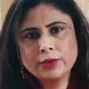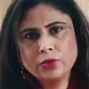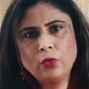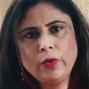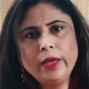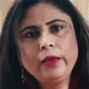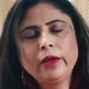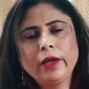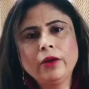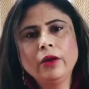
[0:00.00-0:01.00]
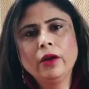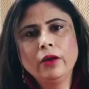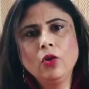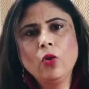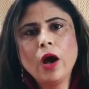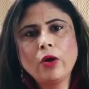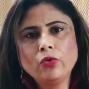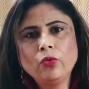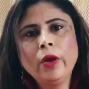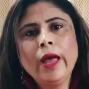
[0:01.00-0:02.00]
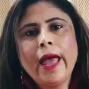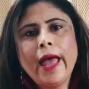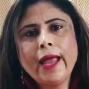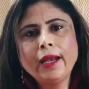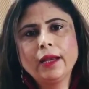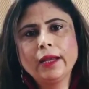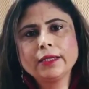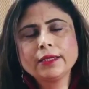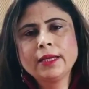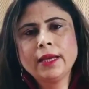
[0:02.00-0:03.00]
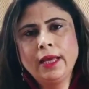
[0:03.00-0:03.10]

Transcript: so we can know how to handle it.